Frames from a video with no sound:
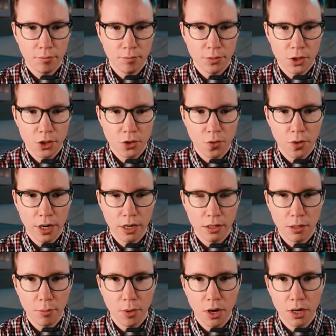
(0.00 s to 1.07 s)
square at
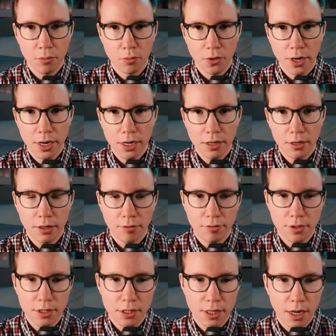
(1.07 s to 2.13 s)
the bottom right of
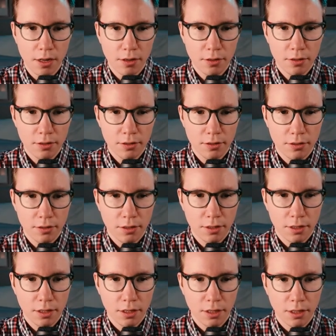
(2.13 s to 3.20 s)
the cell
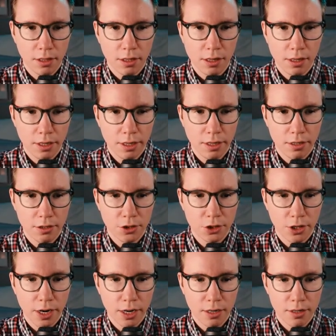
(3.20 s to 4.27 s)
and click it and
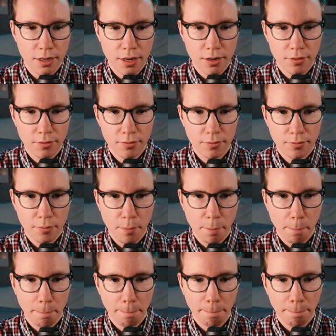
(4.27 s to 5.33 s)
drag it down.
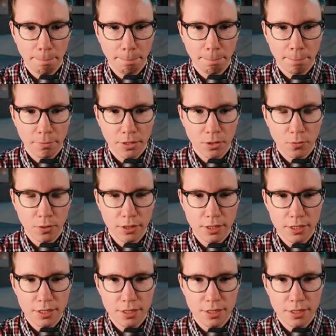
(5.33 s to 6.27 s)
What this